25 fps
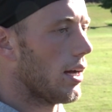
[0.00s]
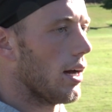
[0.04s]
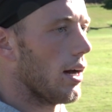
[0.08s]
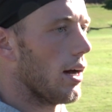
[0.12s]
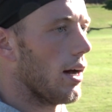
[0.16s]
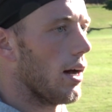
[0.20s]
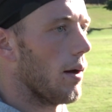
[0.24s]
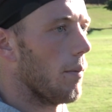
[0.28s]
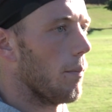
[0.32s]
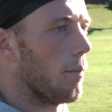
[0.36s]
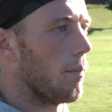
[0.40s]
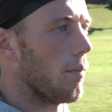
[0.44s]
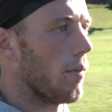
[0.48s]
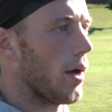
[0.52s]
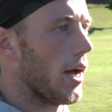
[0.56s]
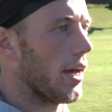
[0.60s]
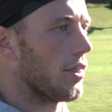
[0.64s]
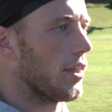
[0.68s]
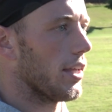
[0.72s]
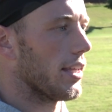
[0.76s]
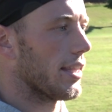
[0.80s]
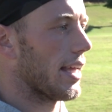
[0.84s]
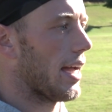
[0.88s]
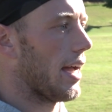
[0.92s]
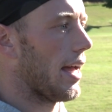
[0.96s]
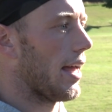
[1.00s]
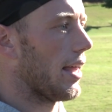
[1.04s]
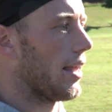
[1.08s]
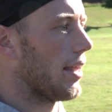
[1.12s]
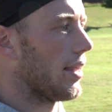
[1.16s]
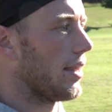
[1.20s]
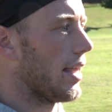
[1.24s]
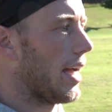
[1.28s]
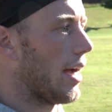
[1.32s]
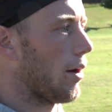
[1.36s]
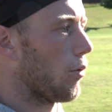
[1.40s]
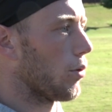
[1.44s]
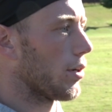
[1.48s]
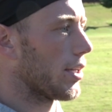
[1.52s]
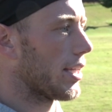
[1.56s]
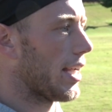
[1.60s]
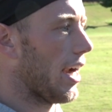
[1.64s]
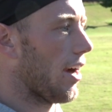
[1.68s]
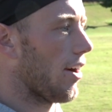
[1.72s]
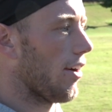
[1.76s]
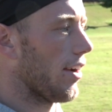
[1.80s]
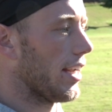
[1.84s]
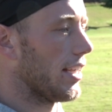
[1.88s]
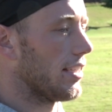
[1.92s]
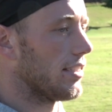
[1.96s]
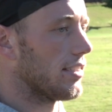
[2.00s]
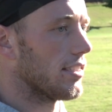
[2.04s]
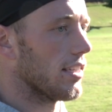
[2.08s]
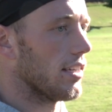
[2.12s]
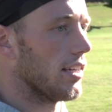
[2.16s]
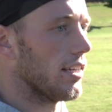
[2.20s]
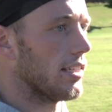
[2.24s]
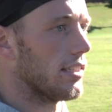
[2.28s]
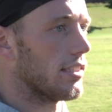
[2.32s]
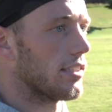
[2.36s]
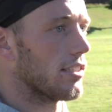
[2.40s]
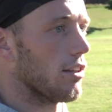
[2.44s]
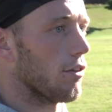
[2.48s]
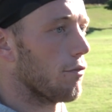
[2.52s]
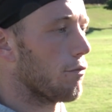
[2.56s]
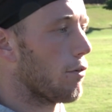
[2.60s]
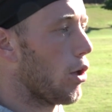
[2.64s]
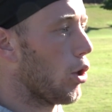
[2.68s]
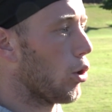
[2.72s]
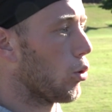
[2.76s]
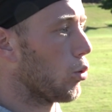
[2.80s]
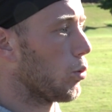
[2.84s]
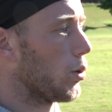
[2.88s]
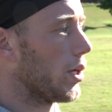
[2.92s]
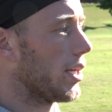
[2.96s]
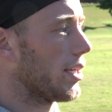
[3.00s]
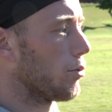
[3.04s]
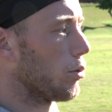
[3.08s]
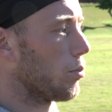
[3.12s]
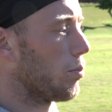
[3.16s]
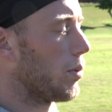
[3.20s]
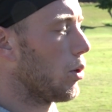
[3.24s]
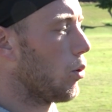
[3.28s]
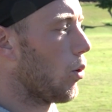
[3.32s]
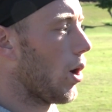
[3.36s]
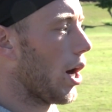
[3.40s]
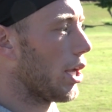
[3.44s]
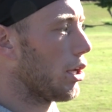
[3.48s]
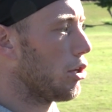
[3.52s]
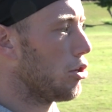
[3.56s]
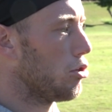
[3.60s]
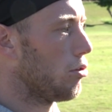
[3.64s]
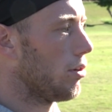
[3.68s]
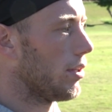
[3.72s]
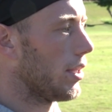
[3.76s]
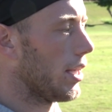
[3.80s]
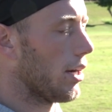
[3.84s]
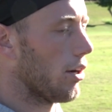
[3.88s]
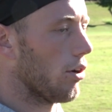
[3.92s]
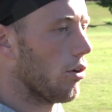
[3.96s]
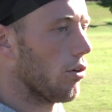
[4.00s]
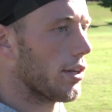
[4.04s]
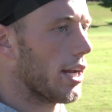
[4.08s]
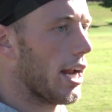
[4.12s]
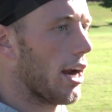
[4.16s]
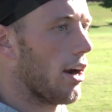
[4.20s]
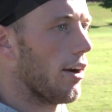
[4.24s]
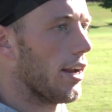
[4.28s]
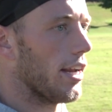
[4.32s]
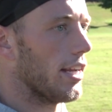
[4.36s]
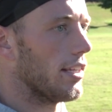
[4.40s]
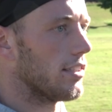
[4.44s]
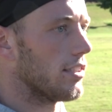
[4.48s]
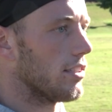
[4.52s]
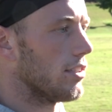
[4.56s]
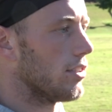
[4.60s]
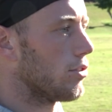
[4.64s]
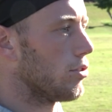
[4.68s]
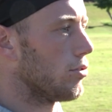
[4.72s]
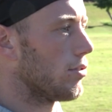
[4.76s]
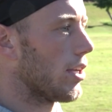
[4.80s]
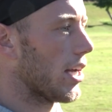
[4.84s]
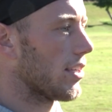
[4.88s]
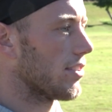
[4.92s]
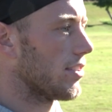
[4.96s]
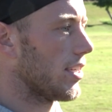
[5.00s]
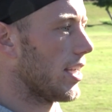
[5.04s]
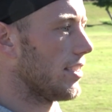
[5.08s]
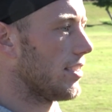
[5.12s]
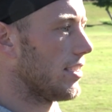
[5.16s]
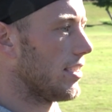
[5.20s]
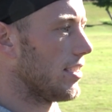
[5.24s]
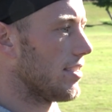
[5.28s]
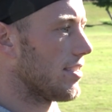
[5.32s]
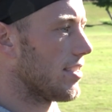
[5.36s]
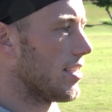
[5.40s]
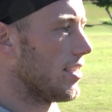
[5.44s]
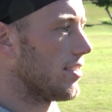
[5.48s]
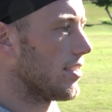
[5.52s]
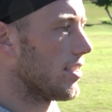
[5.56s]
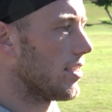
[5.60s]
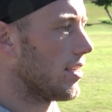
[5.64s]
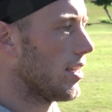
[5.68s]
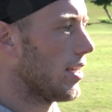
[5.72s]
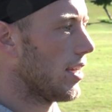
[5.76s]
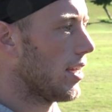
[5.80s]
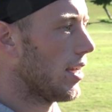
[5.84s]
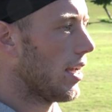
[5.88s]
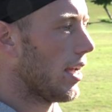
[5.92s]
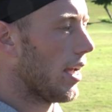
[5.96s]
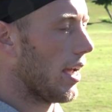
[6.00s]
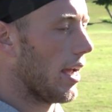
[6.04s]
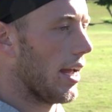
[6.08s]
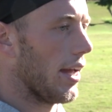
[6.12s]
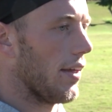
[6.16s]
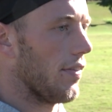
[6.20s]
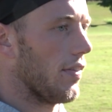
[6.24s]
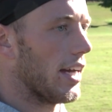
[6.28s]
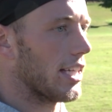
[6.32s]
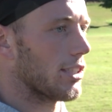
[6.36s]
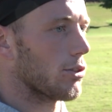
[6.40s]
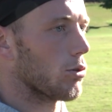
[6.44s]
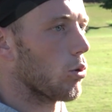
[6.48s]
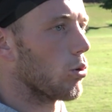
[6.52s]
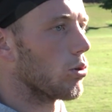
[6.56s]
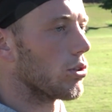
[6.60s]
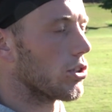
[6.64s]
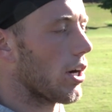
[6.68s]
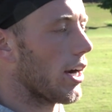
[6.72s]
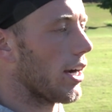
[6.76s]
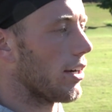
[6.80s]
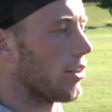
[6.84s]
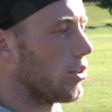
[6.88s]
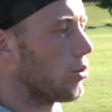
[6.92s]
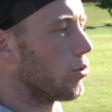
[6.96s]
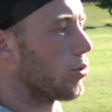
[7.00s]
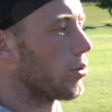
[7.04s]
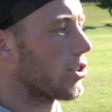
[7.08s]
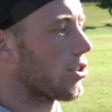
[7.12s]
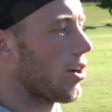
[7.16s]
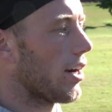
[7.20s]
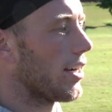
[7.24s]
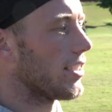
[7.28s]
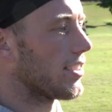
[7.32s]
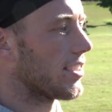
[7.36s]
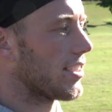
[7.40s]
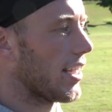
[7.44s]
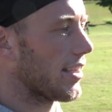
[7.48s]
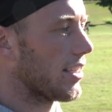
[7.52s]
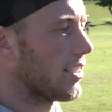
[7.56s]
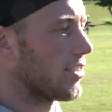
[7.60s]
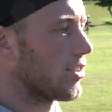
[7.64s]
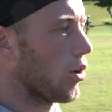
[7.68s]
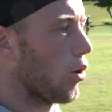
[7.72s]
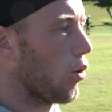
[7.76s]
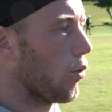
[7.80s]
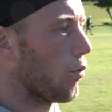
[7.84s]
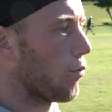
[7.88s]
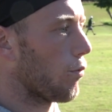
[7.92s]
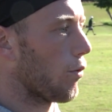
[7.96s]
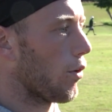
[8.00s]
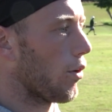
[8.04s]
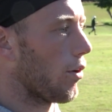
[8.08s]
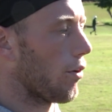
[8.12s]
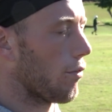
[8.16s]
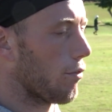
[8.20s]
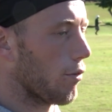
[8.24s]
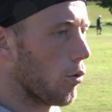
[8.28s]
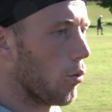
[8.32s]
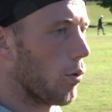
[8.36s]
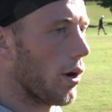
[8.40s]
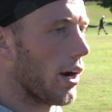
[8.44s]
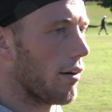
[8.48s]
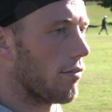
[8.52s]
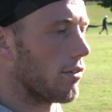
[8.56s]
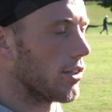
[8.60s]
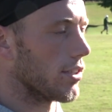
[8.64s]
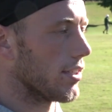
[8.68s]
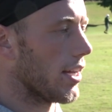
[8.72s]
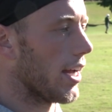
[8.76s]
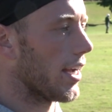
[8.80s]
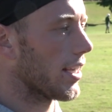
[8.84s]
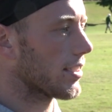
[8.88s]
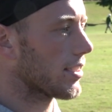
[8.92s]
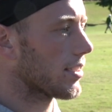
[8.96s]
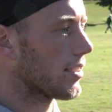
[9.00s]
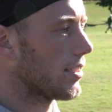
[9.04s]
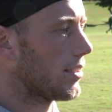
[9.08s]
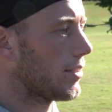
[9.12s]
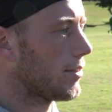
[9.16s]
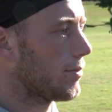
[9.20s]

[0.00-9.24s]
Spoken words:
I think that would carry into the following week with BYU, and then it'll carry into the 2018 season. And that's what we're trying to do. We're trying to set the tone for whatever's next.